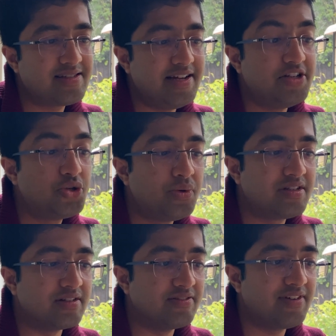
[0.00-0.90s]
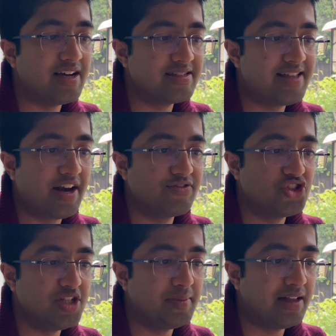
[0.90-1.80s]
intuitive as that of
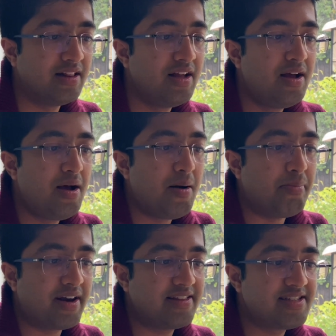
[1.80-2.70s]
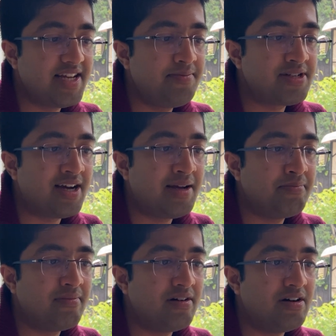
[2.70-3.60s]
Gmail, but at the same
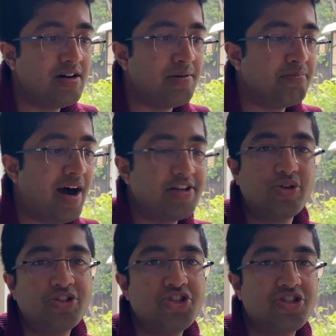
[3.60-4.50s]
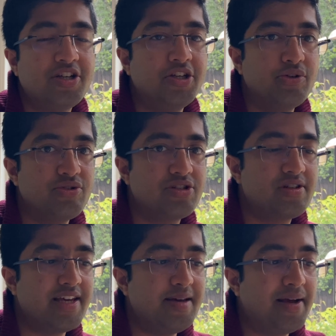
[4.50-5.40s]
time, I don't usually use
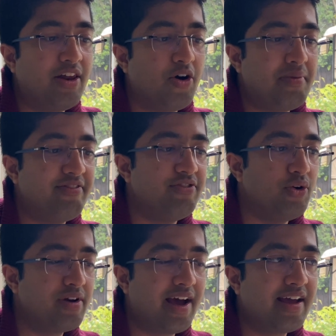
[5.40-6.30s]
email on my phone.